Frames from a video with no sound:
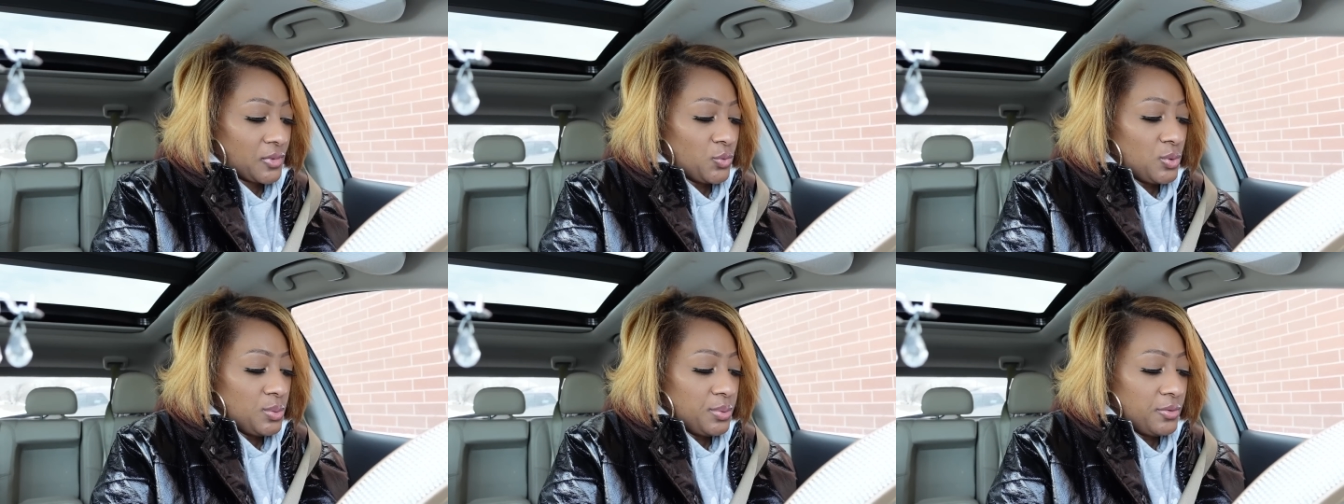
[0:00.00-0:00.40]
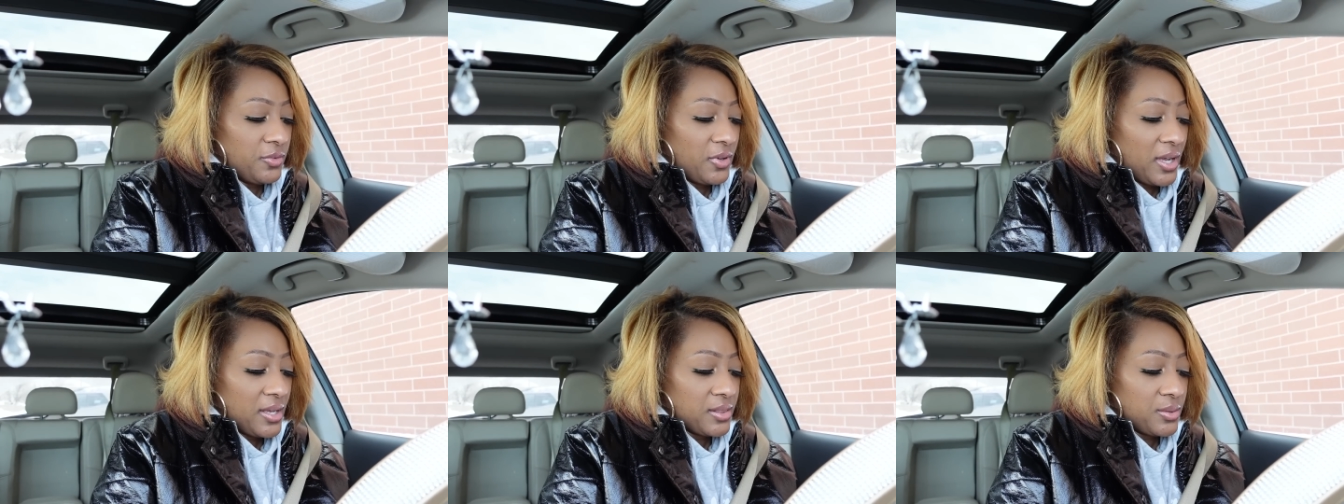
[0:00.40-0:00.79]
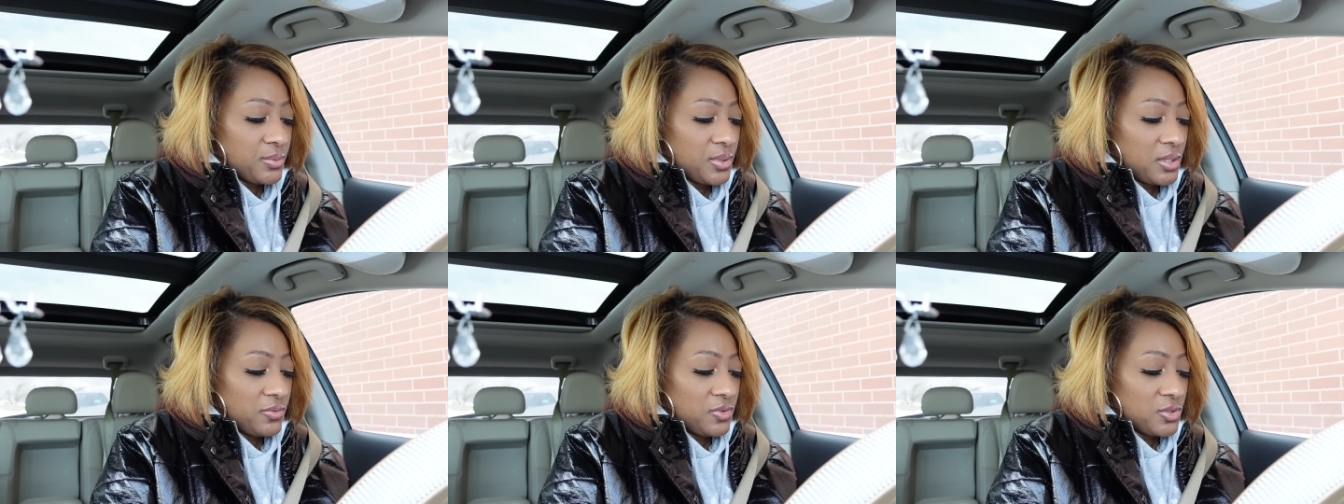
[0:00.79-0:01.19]
We'll provide
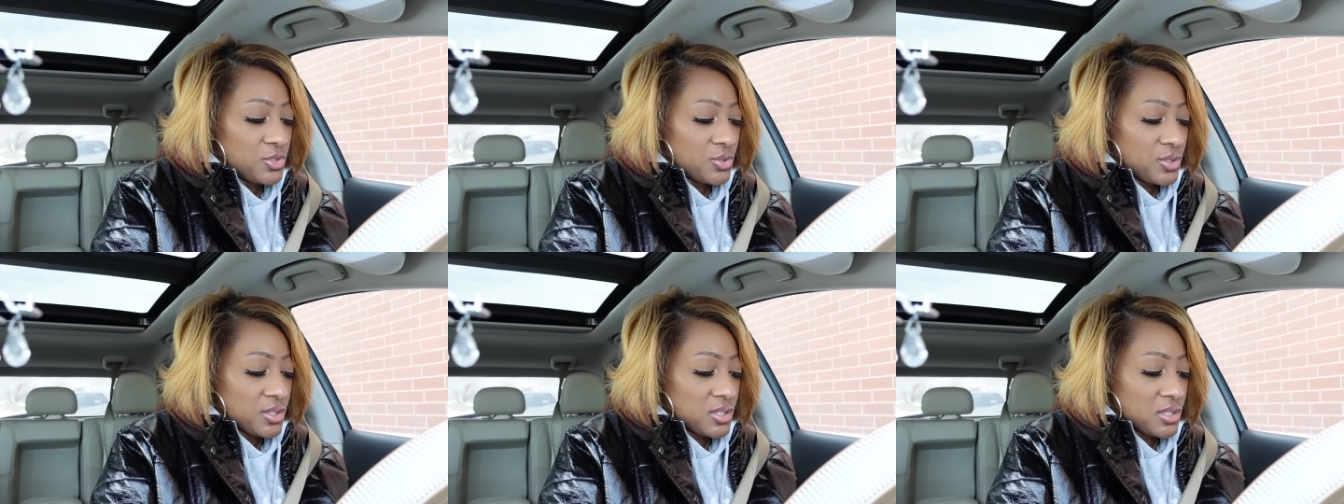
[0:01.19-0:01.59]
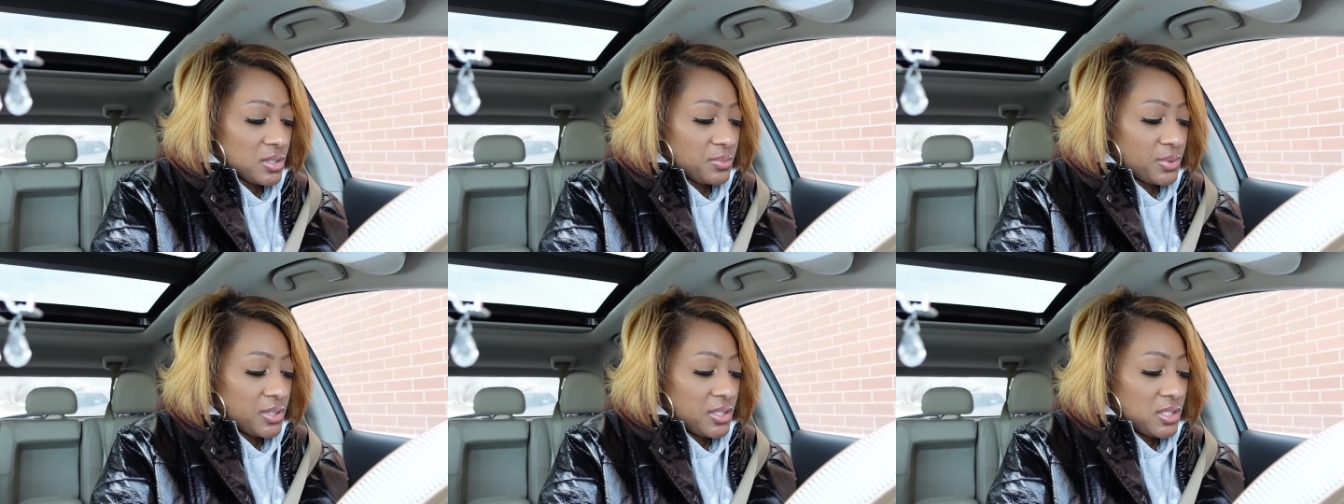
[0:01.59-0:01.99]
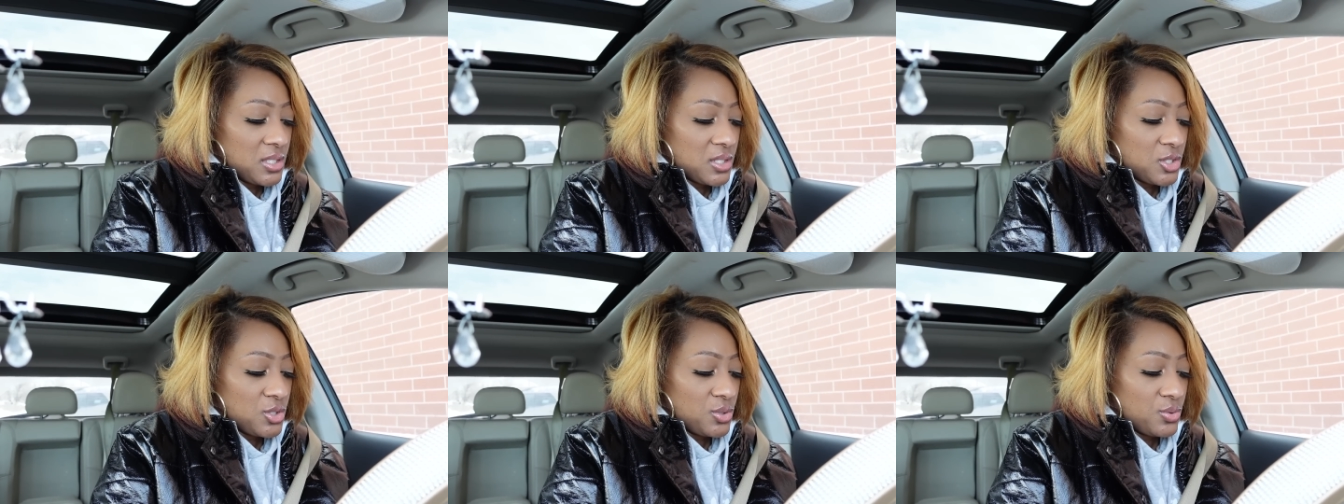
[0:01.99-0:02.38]
three of your choices and
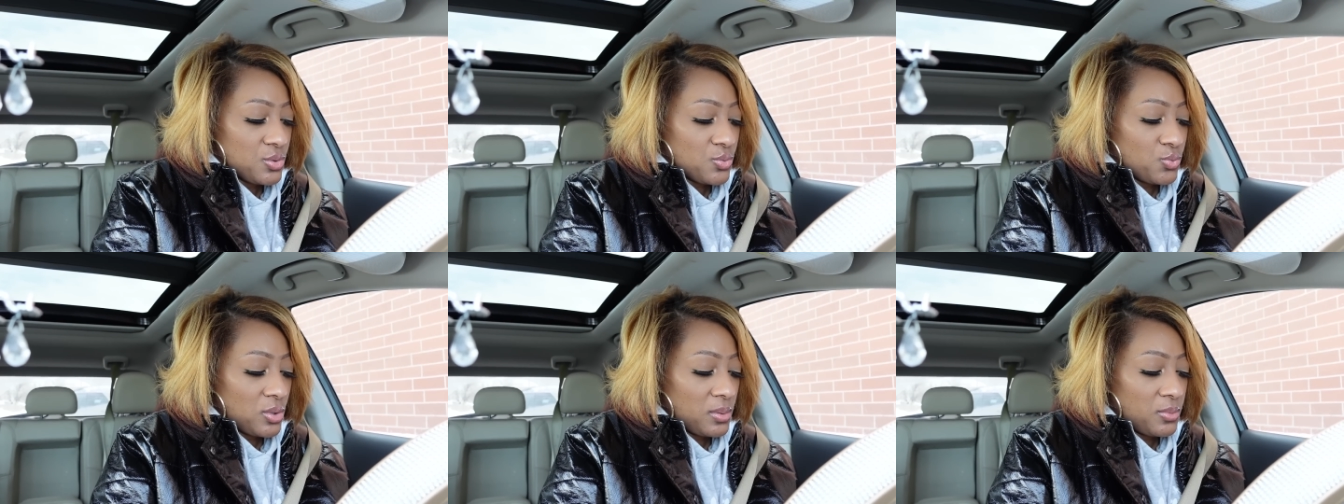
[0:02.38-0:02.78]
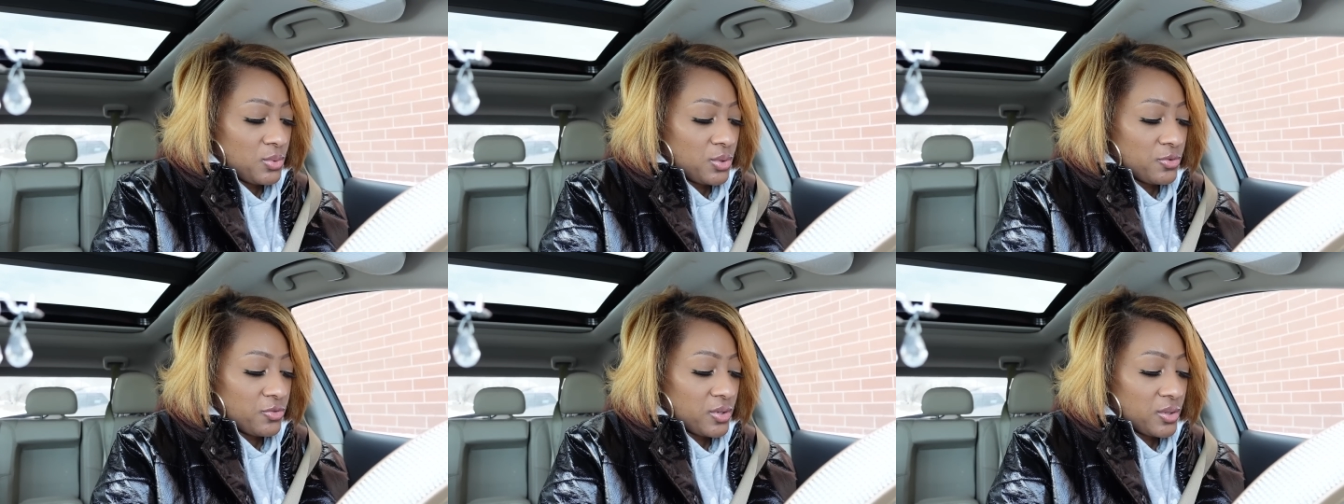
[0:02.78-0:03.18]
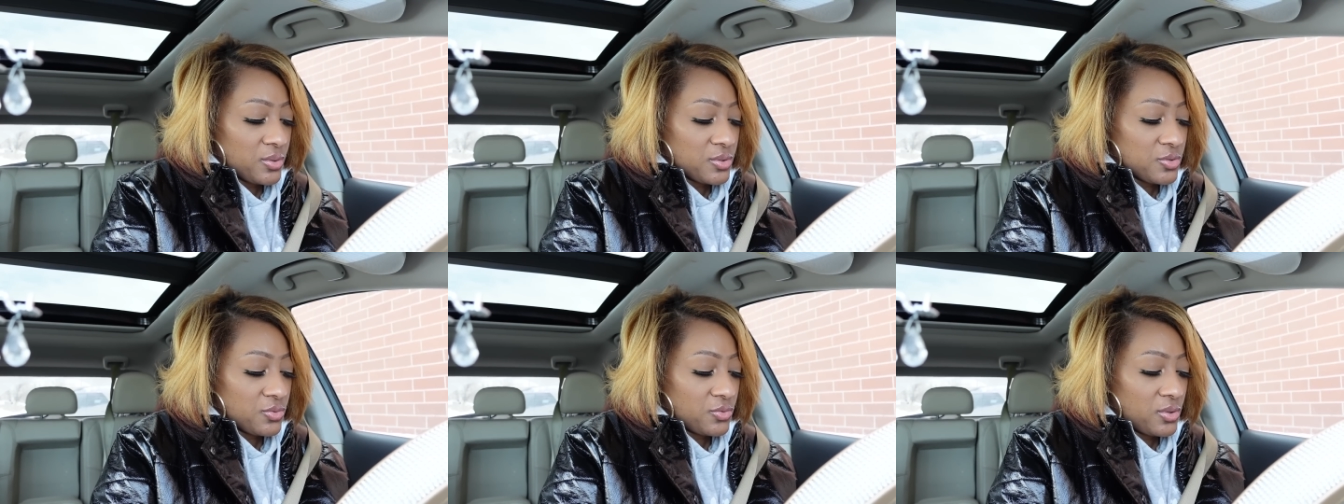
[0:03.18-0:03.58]
please choose one more
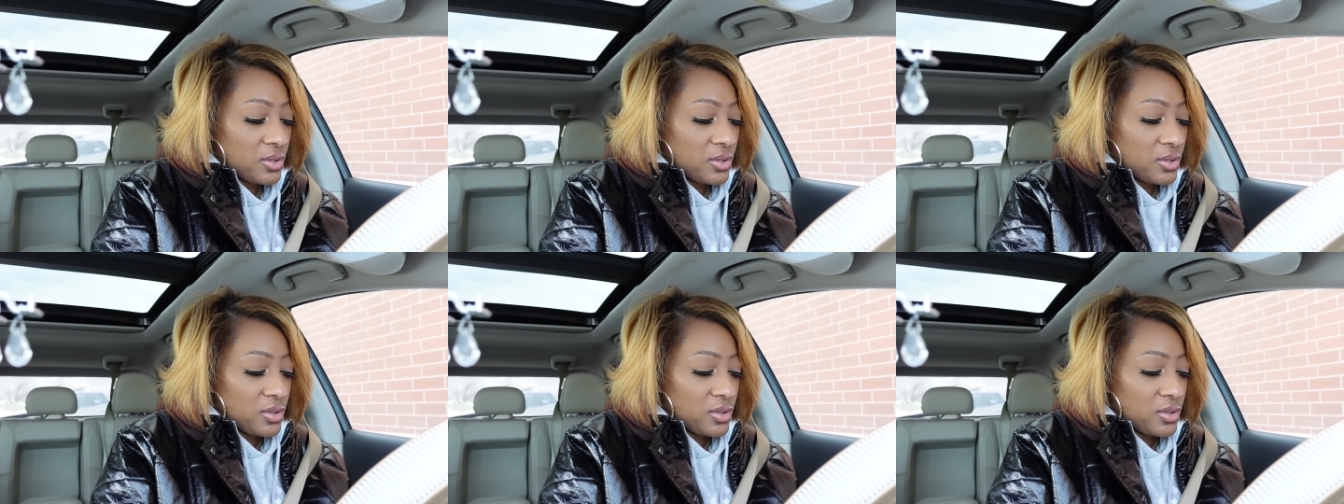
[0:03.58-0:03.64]
fragrance